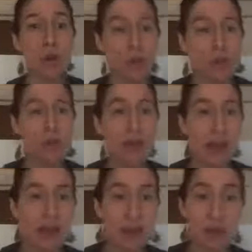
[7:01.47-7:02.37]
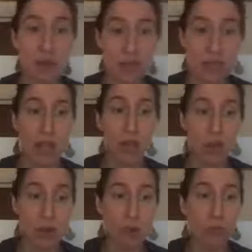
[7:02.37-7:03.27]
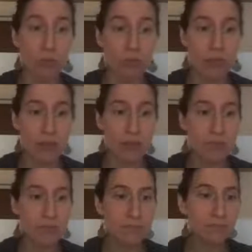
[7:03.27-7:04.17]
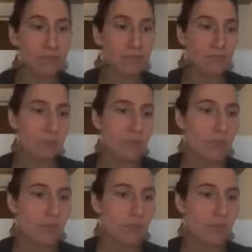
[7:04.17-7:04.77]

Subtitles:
because there's also the act of trusting our own wisdom.